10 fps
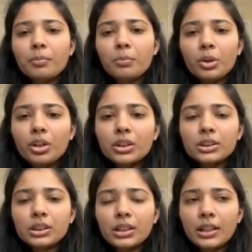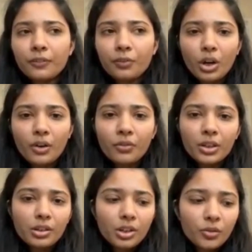Because if you
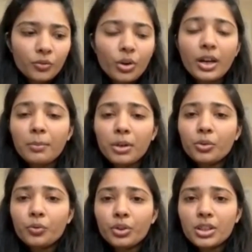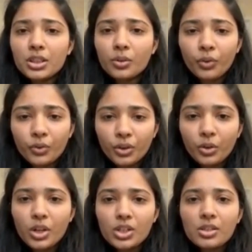are able to finish the 50
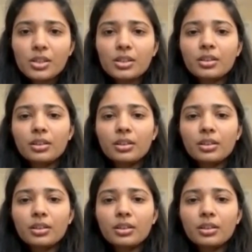questions